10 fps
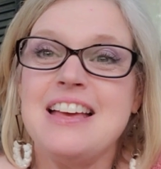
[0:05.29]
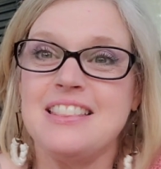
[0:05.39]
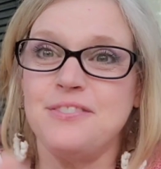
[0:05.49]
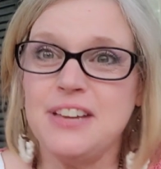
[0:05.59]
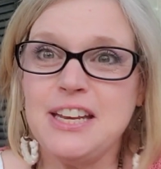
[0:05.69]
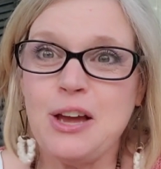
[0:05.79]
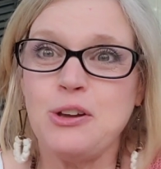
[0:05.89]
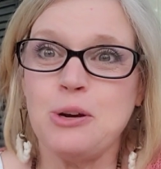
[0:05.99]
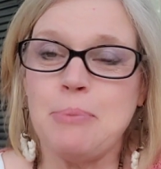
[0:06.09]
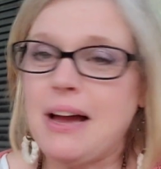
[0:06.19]
The video
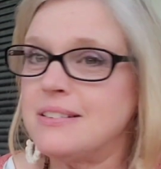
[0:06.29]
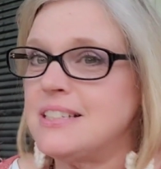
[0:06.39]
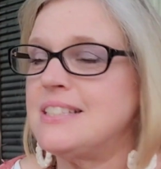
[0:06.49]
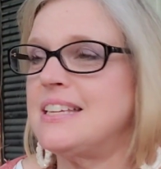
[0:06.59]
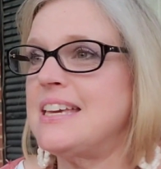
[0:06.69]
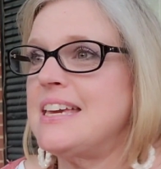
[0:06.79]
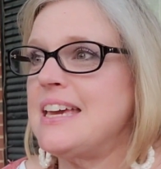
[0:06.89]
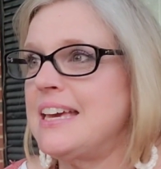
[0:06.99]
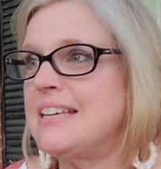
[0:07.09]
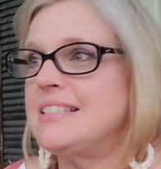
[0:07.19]
you're about to see
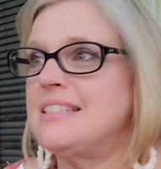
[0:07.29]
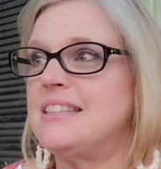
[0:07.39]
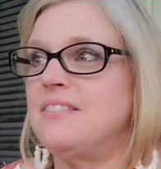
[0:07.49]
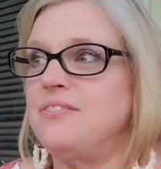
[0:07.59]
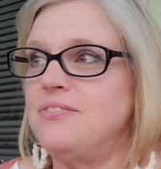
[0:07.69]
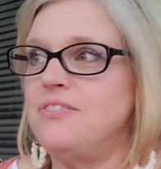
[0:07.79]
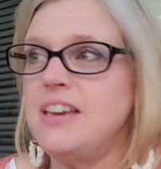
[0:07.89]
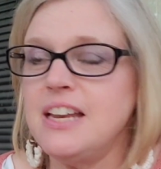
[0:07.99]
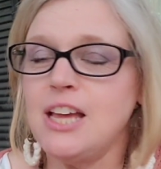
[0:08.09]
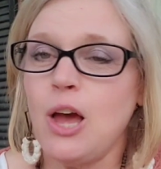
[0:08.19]
is the
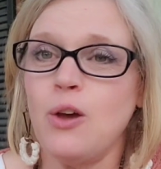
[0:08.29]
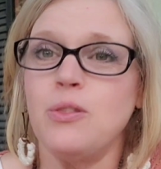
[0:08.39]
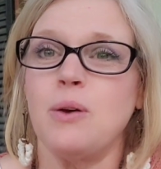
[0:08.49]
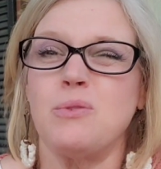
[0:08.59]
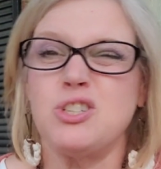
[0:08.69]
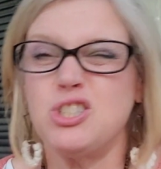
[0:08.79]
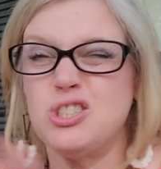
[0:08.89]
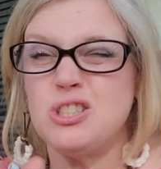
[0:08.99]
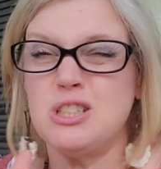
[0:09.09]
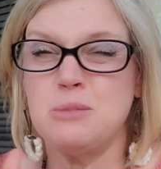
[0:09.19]
video that
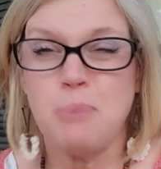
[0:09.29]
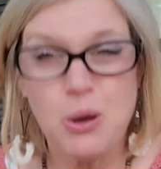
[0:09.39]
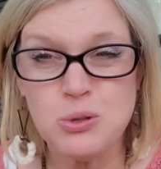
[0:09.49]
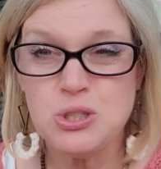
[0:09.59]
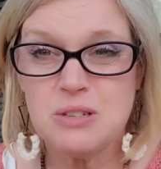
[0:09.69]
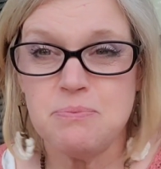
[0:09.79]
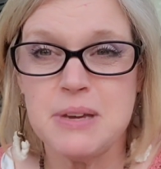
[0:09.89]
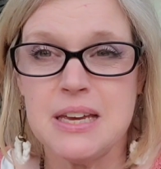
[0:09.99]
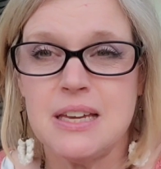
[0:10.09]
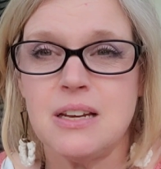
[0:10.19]
was supposed to have
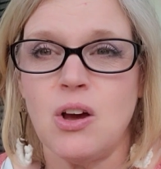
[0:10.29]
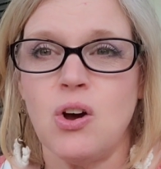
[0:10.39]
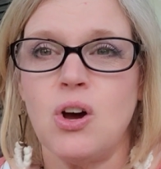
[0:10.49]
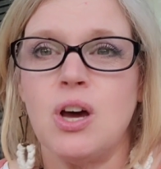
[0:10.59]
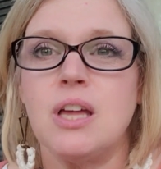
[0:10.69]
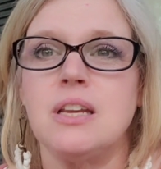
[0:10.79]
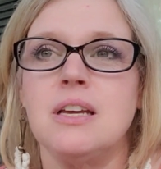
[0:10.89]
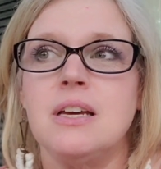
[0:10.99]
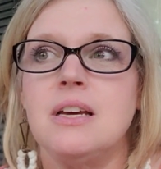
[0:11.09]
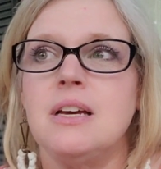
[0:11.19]
been on